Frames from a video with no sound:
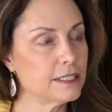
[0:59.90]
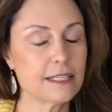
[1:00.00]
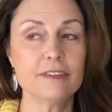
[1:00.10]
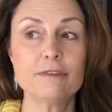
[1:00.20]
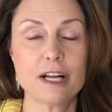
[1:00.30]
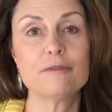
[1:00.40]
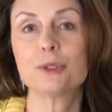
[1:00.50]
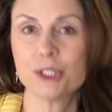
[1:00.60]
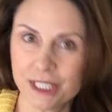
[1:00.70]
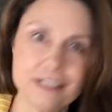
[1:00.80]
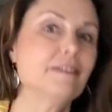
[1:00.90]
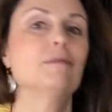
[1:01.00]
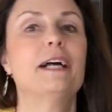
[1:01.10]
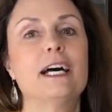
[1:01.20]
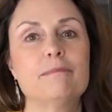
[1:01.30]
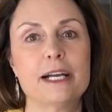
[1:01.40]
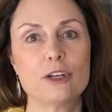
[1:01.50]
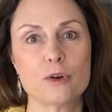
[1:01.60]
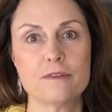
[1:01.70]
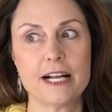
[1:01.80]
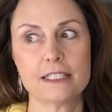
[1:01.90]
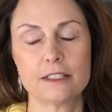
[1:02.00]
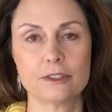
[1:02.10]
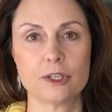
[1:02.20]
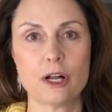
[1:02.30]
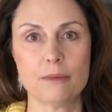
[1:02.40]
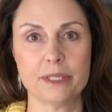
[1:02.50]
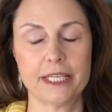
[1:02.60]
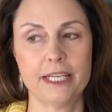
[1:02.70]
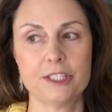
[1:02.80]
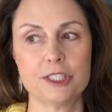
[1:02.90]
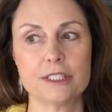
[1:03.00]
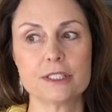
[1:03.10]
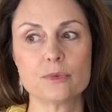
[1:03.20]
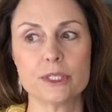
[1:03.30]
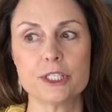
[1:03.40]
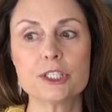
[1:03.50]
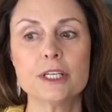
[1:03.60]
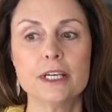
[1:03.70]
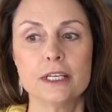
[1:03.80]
75% of them had microvascular complications, which